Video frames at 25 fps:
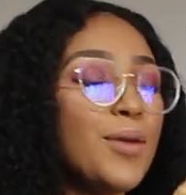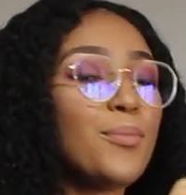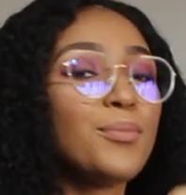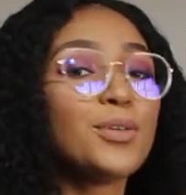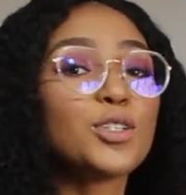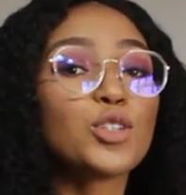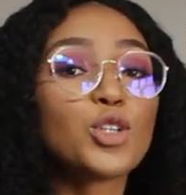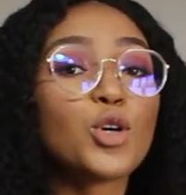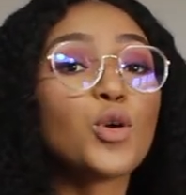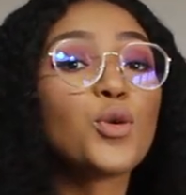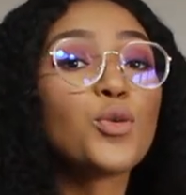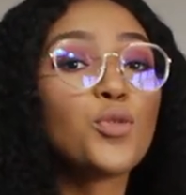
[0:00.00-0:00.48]

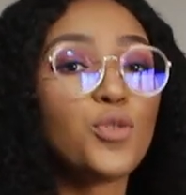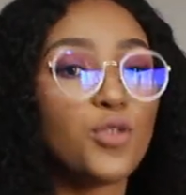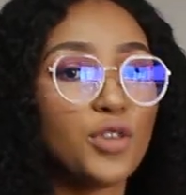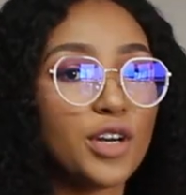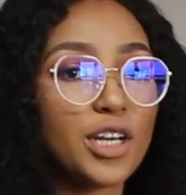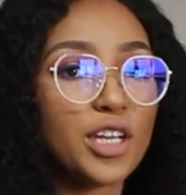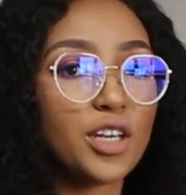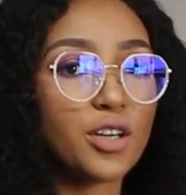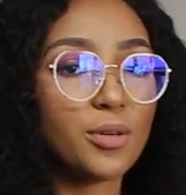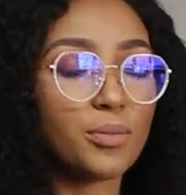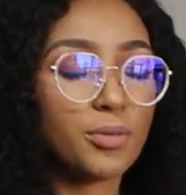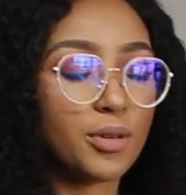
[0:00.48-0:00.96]
But don't
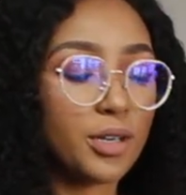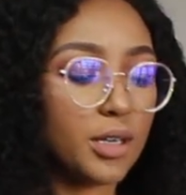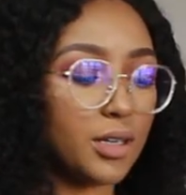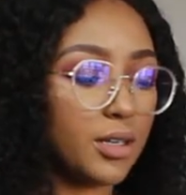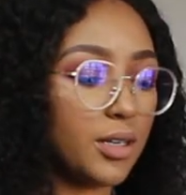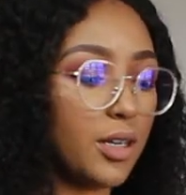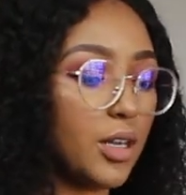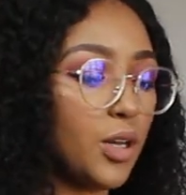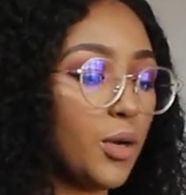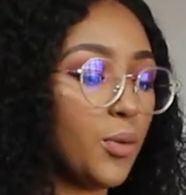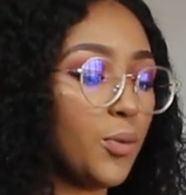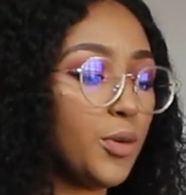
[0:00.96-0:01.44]
wring your bra.
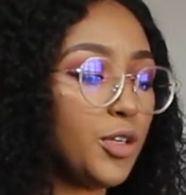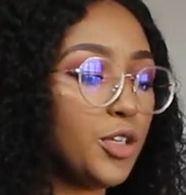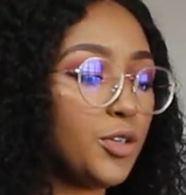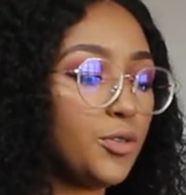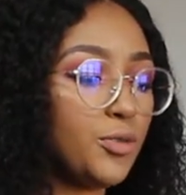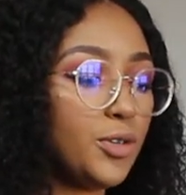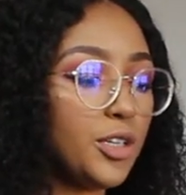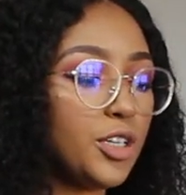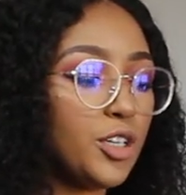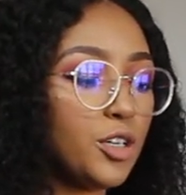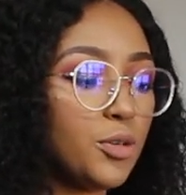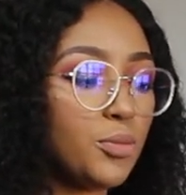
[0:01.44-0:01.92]
When you
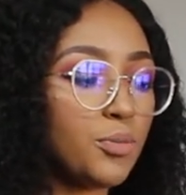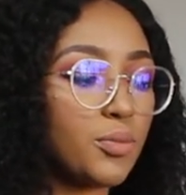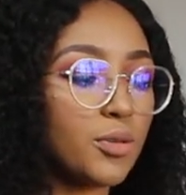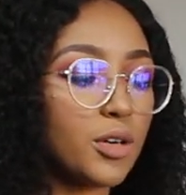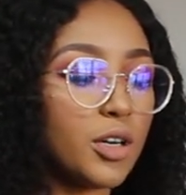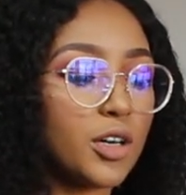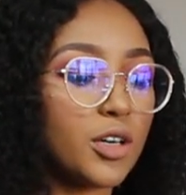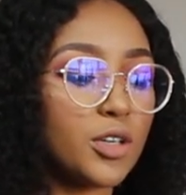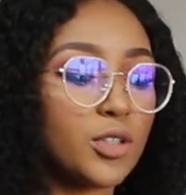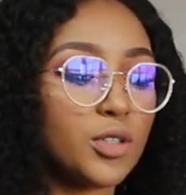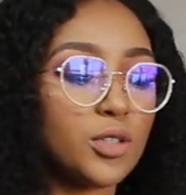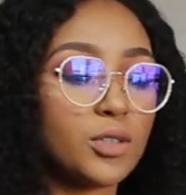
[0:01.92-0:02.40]
wring your
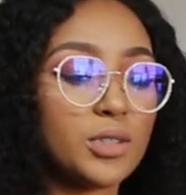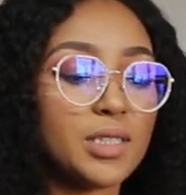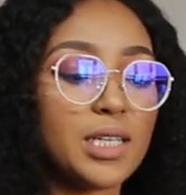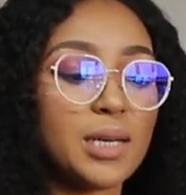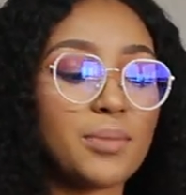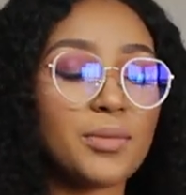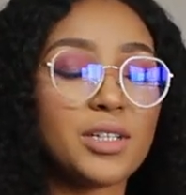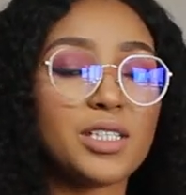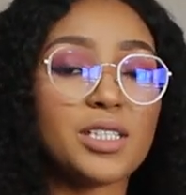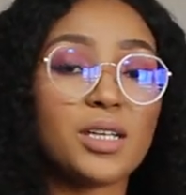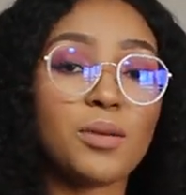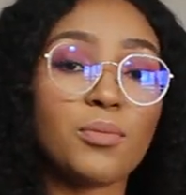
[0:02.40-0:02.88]
bra, you're
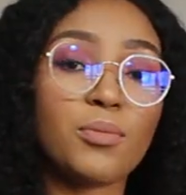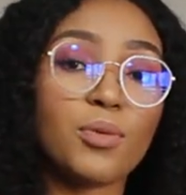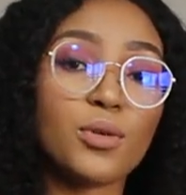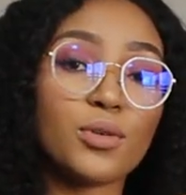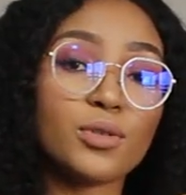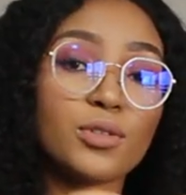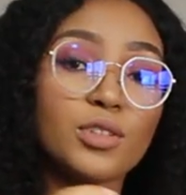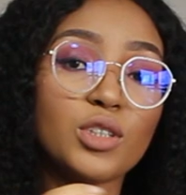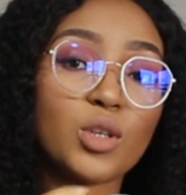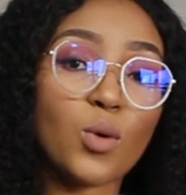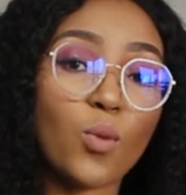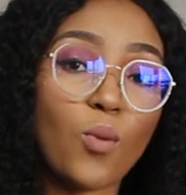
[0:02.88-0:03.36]
damaging
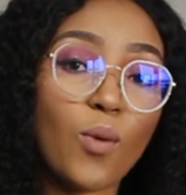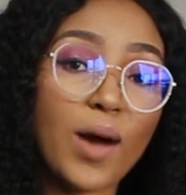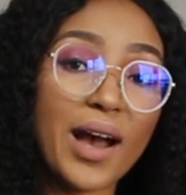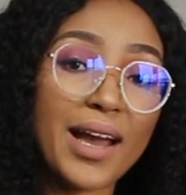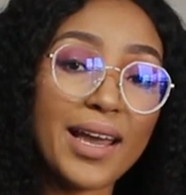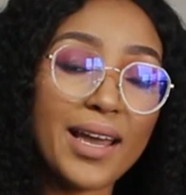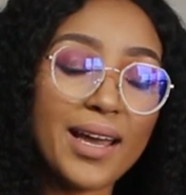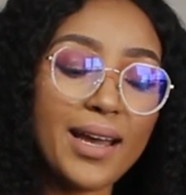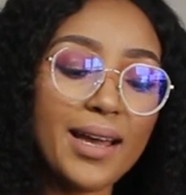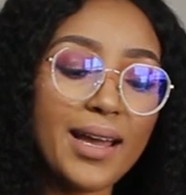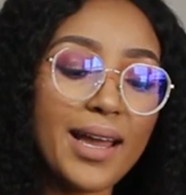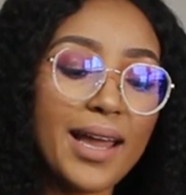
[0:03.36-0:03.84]
both the
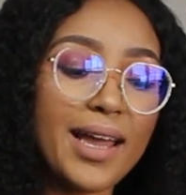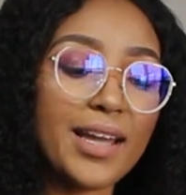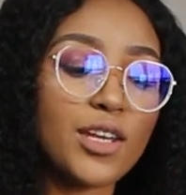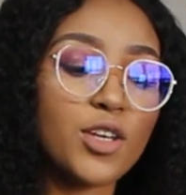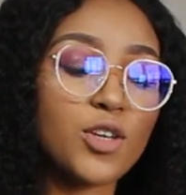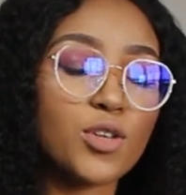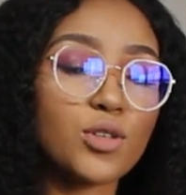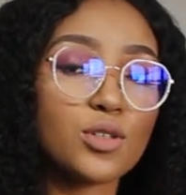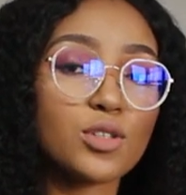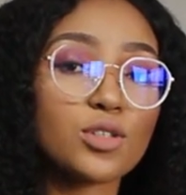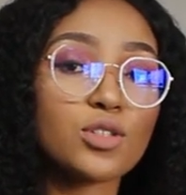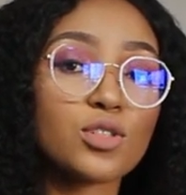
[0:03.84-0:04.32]
wire
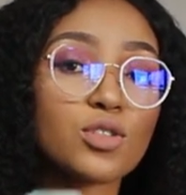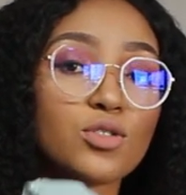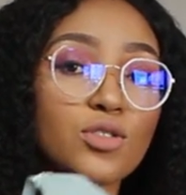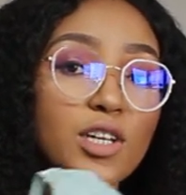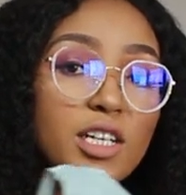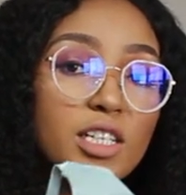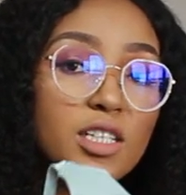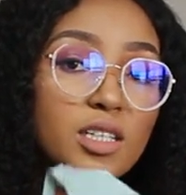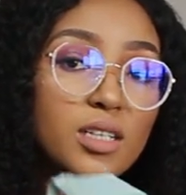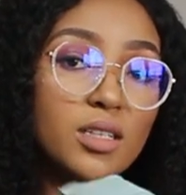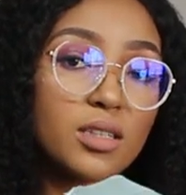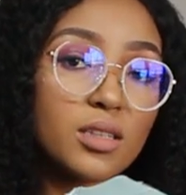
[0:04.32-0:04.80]
and you're
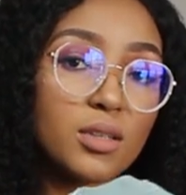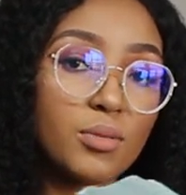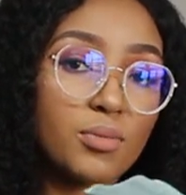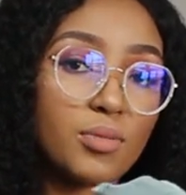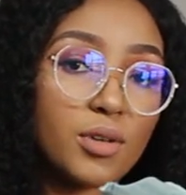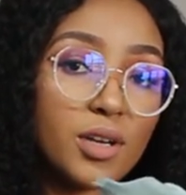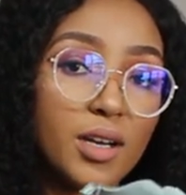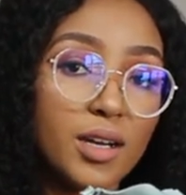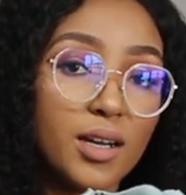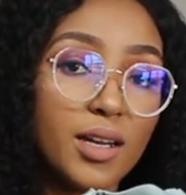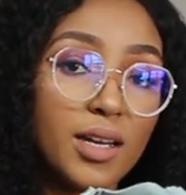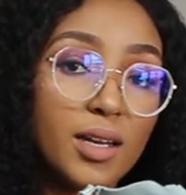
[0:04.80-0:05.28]
stretching the
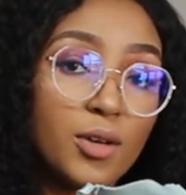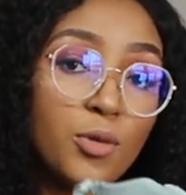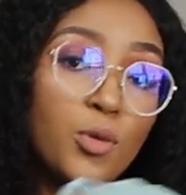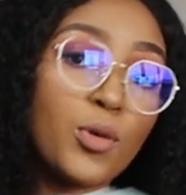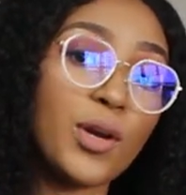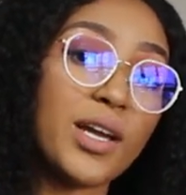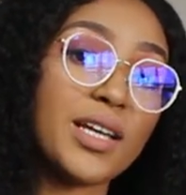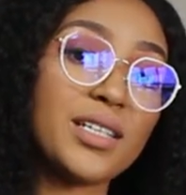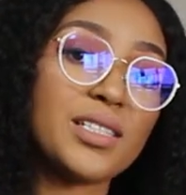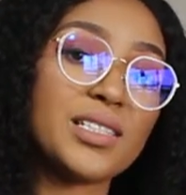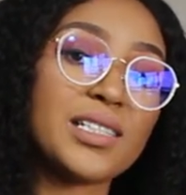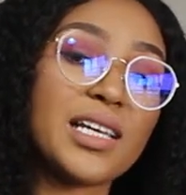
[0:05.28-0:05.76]
bra in
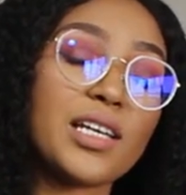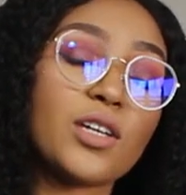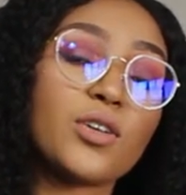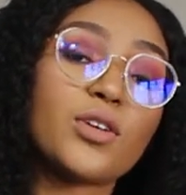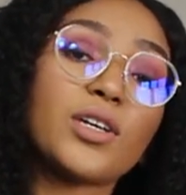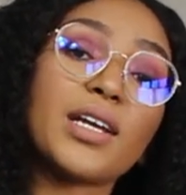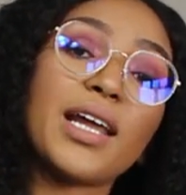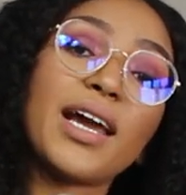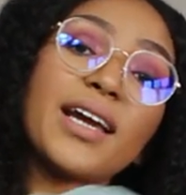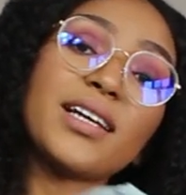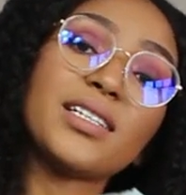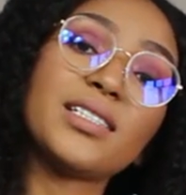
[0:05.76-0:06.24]
ways that
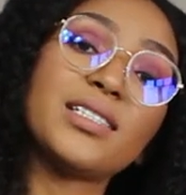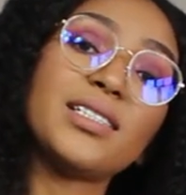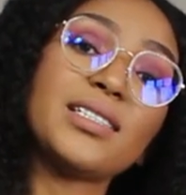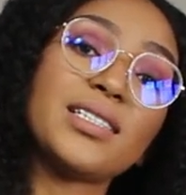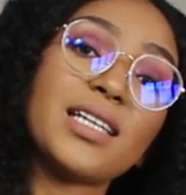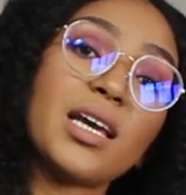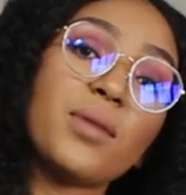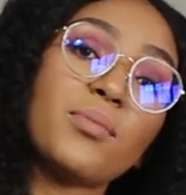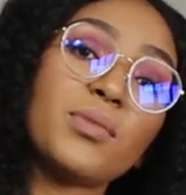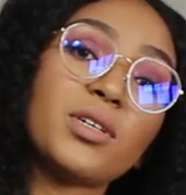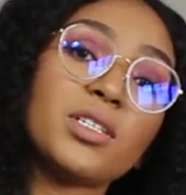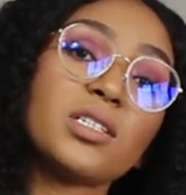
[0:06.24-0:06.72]
could actually
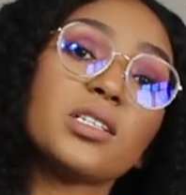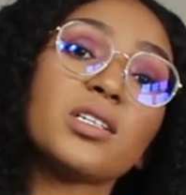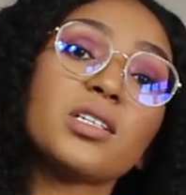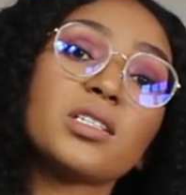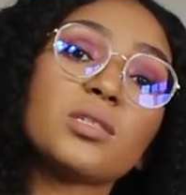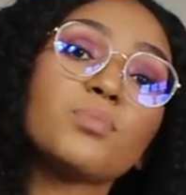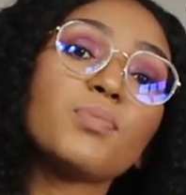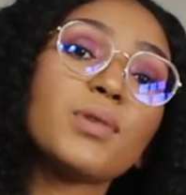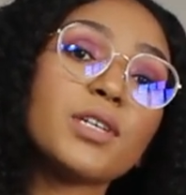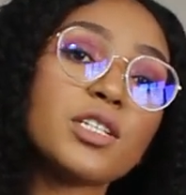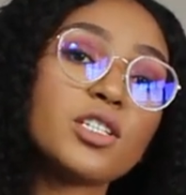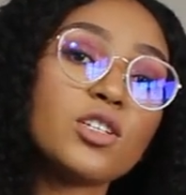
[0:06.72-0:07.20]
damage it,
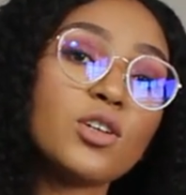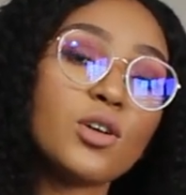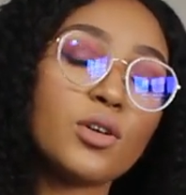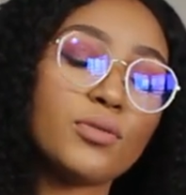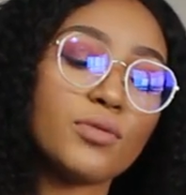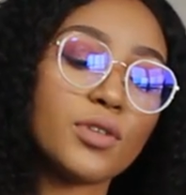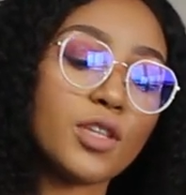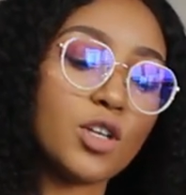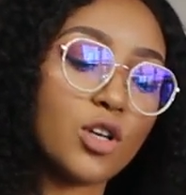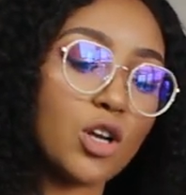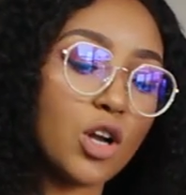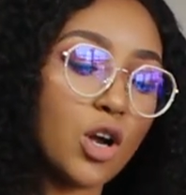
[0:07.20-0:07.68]
especially
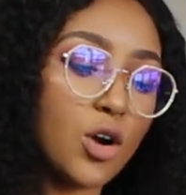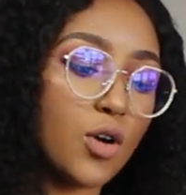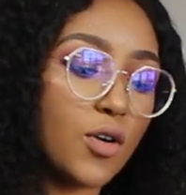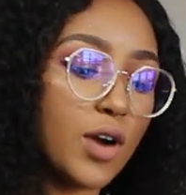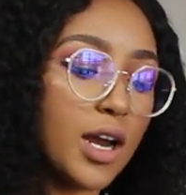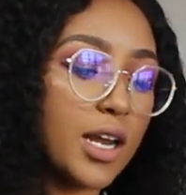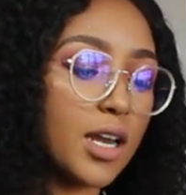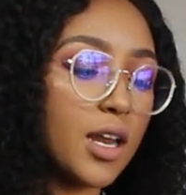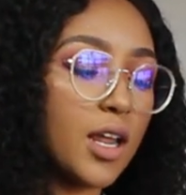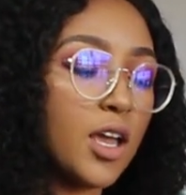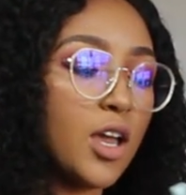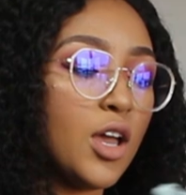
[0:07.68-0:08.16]
over the long
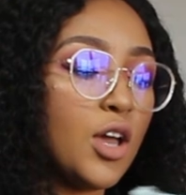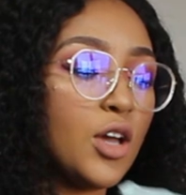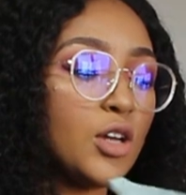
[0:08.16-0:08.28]
run.